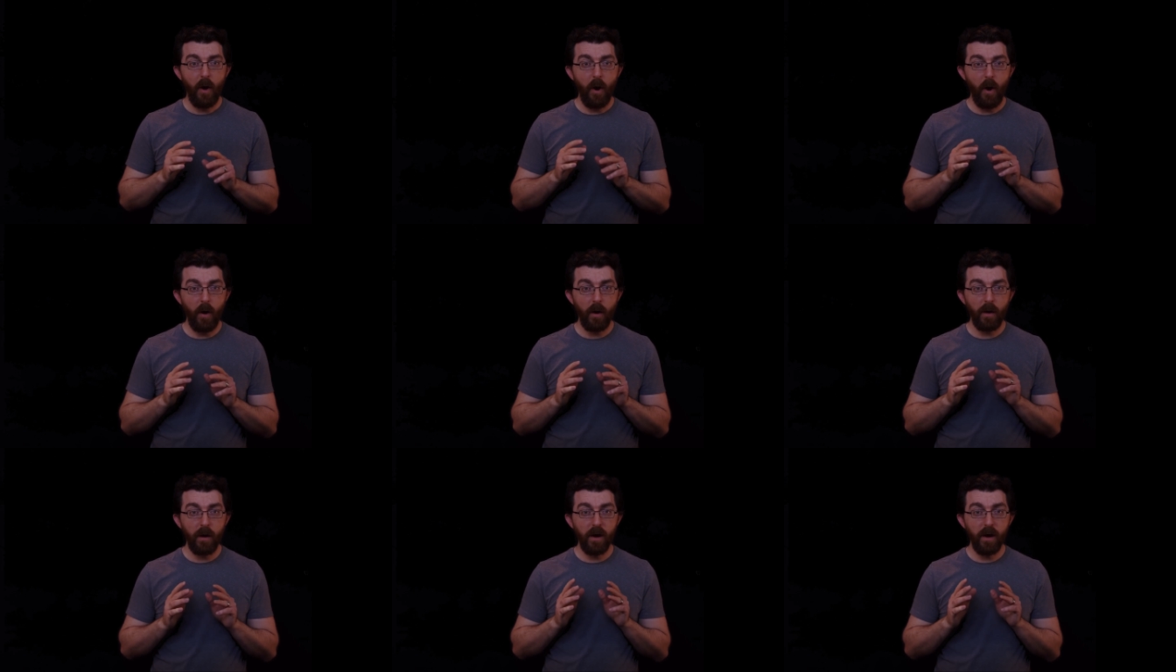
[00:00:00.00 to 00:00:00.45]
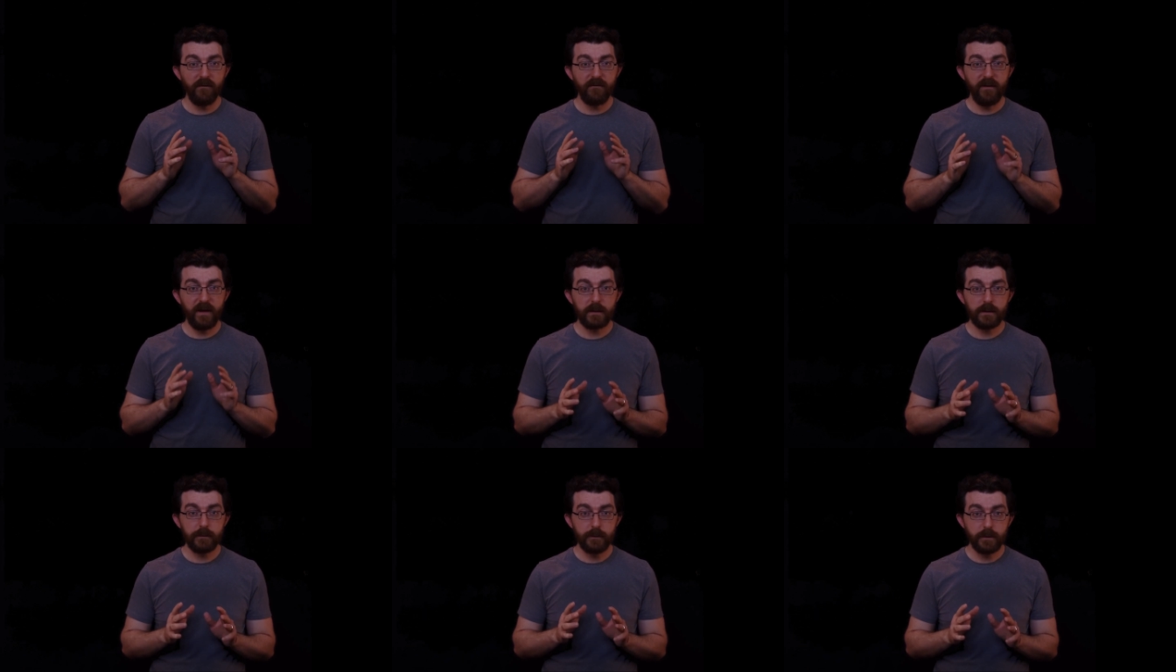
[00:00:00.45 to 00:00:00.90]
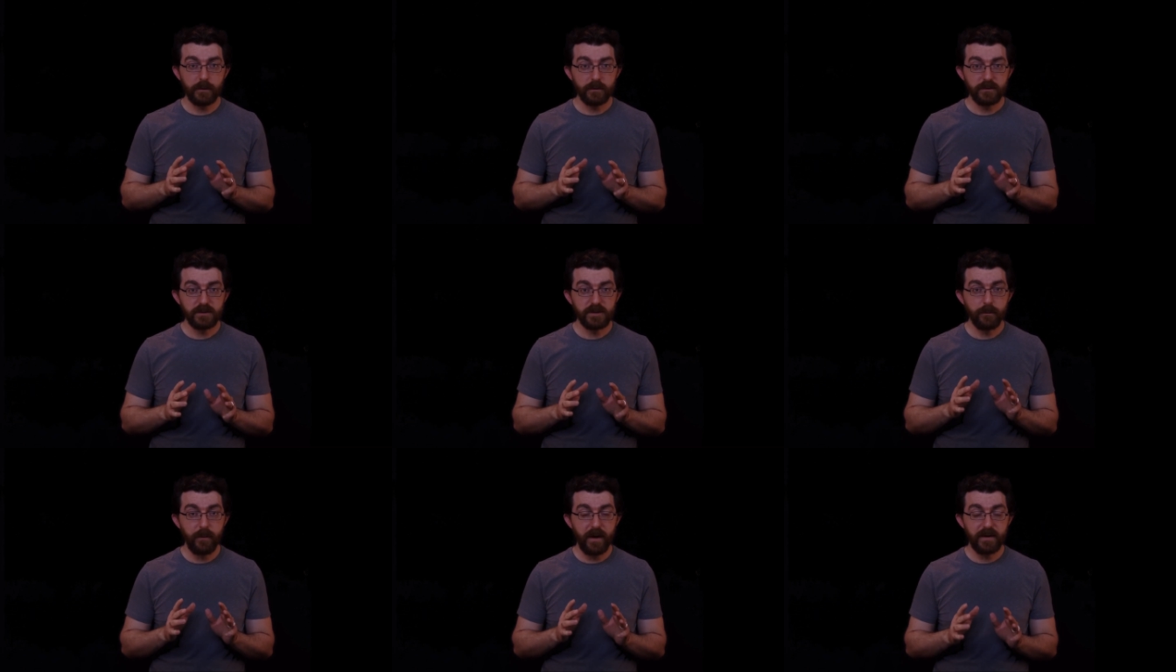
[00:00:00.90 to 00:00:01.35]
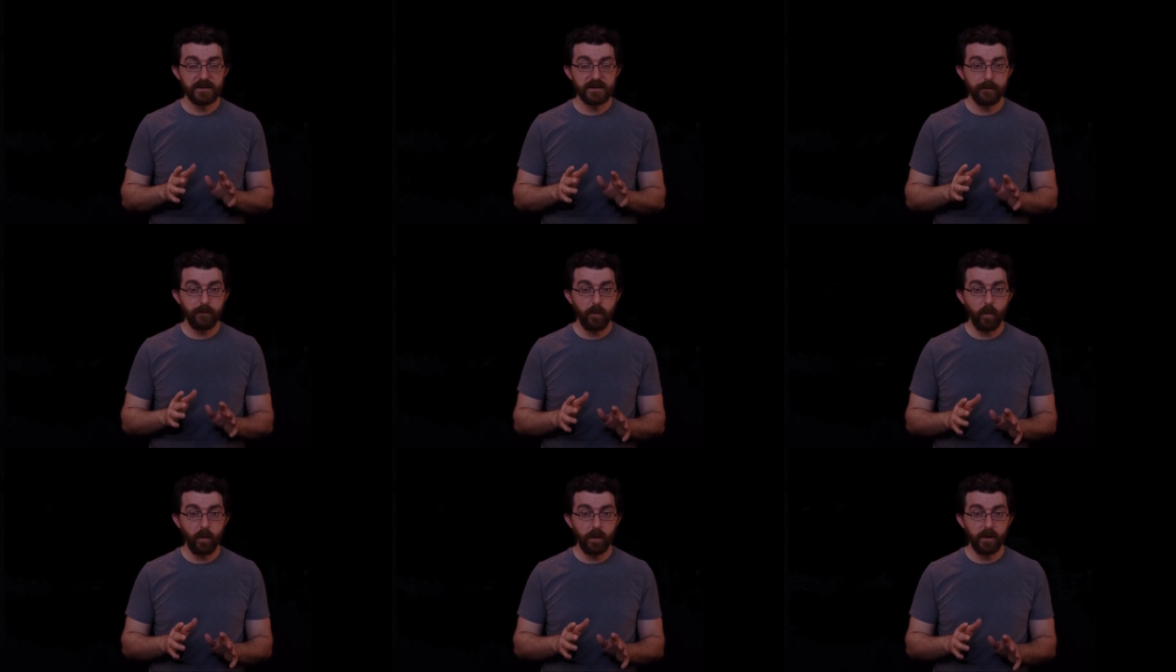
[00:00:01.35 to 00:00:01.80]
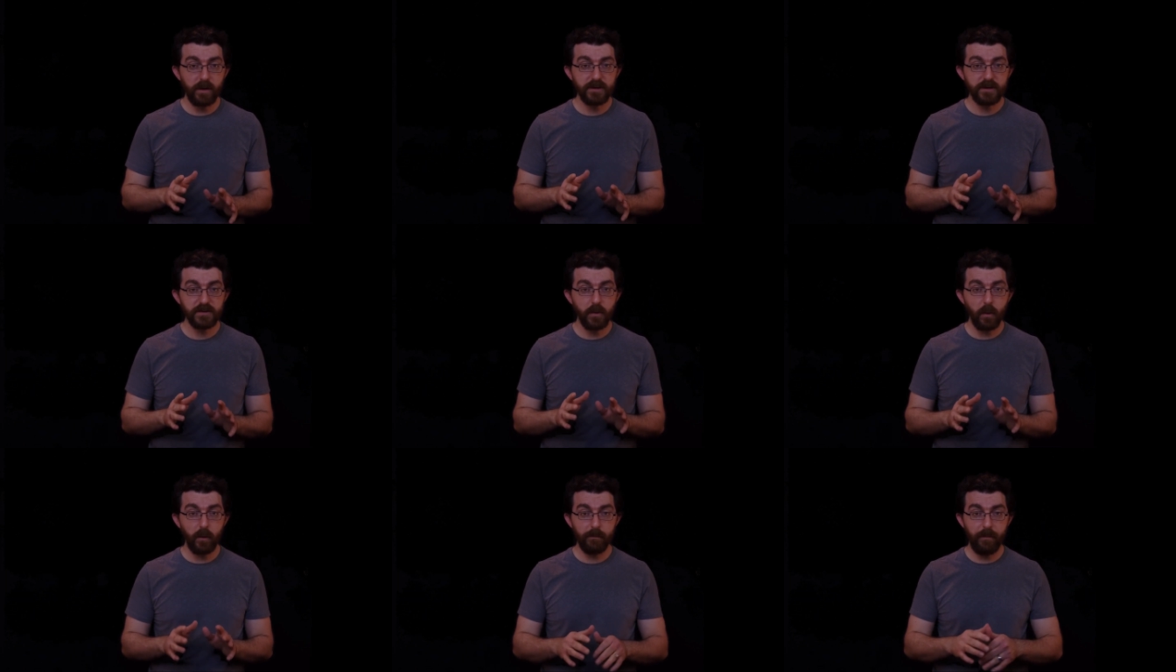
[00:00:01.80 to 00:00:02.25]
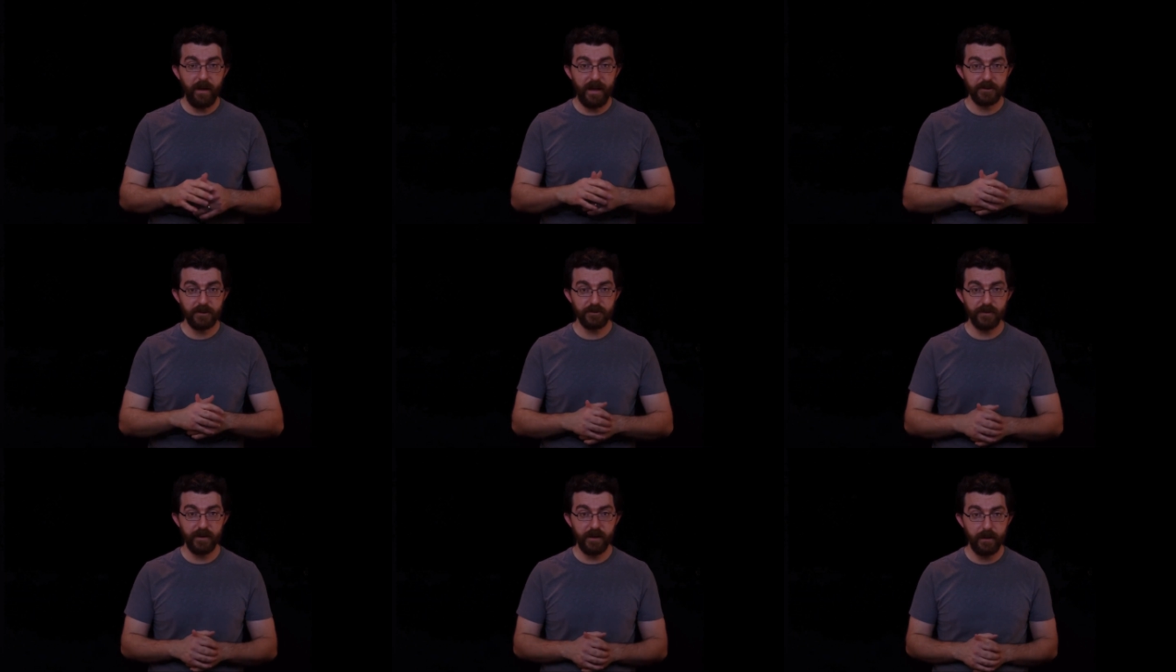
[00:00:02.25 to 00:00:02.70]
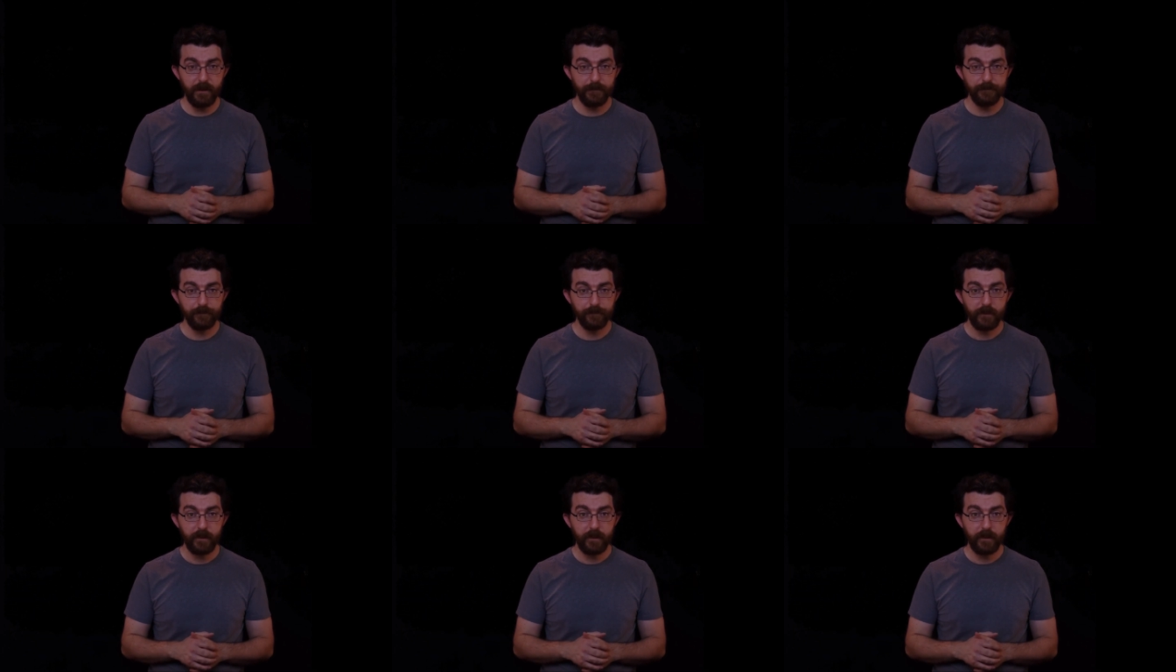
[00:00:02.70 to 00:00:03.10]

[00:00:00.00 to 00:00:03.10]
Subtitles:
are available to my supporters on Patreon.